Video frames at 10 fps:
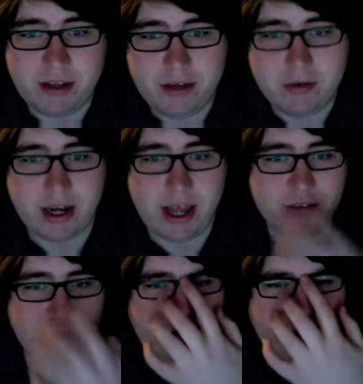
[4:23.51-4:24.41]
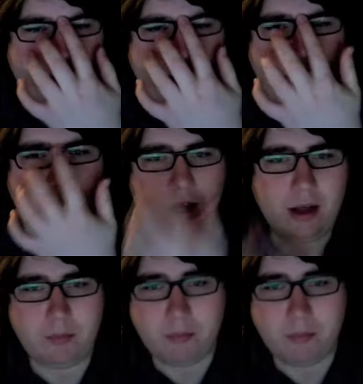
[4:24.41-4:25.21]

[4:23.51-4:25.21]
you can actually, I'm